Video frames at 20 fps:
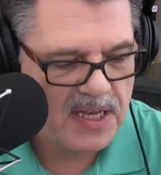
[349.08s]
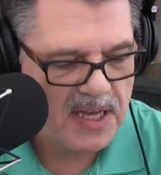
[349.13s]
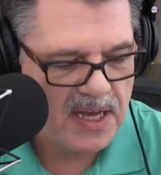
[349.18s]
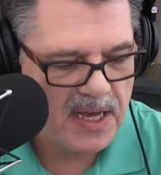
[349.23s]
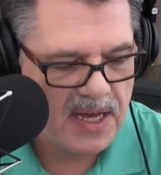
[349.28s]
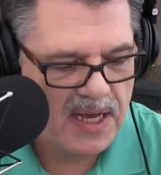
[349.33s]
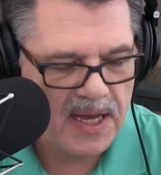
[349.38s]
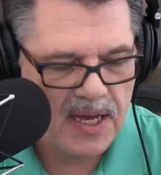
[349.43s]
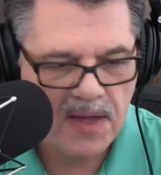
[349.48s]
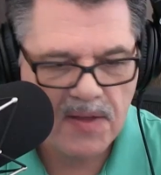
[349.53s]

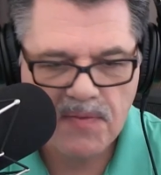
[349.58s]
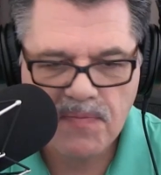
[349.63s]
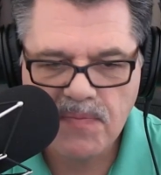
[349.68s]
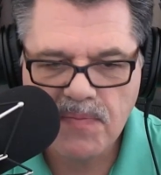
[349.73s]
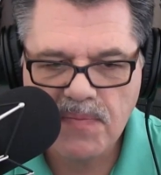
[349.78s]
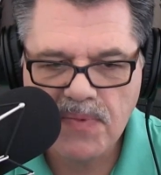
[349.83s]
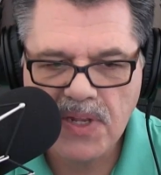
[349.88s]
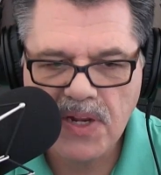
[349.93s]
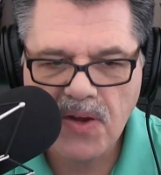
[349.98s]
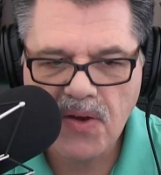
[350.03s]
Uh,
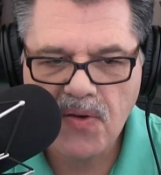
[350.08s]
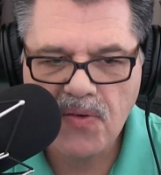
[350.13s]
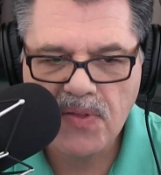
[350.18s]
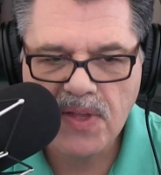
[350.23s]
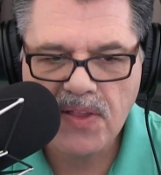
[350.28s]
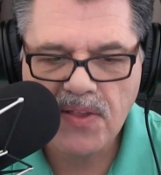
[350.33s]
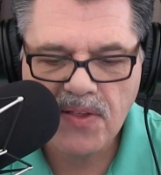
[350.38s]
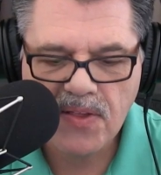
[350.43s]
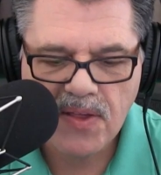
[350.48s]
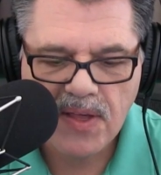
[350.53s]
you know,
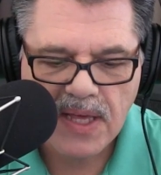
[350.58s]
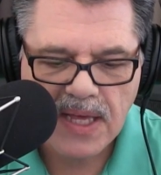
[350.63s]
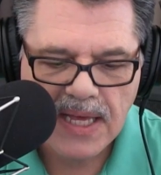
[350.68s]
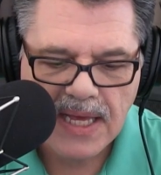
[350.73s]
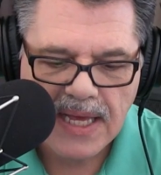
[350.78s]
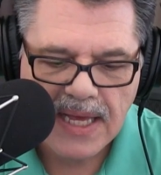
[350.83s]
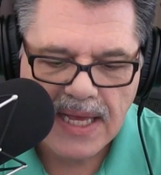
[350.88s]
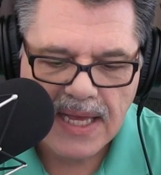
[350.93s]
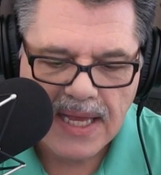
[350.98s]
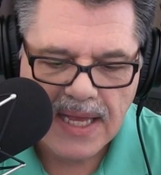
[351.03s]
it's
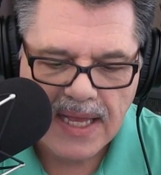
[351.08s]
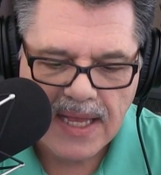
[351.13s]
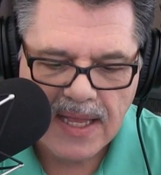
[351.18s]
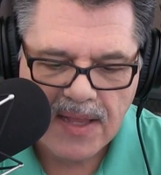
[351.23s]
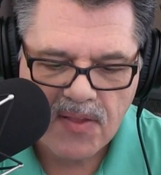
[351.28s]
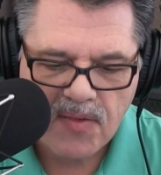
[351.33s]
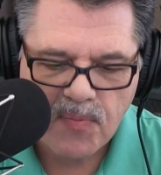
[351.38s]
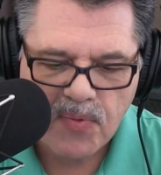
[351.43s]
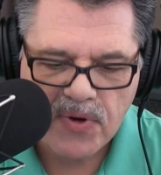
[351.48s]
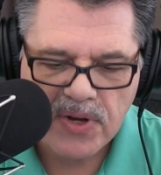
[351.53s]

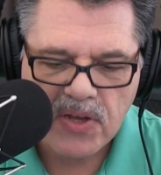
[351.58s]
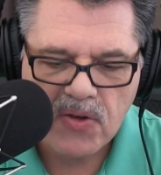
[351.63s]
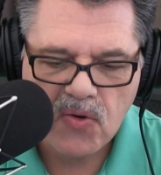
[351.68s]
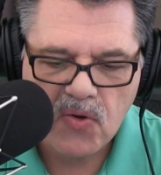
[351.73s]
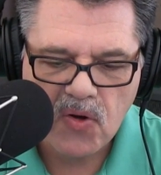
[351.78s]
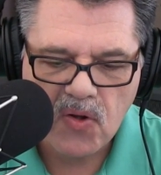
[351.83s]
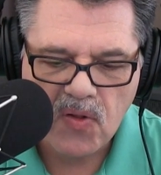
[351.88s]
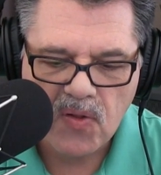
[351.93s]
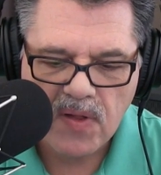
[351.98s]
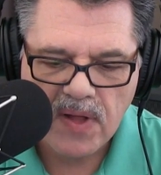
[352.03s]
it's pretty
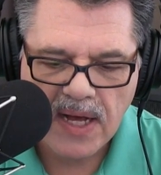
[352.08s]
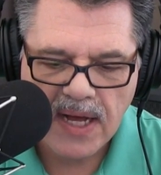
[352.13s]
cool.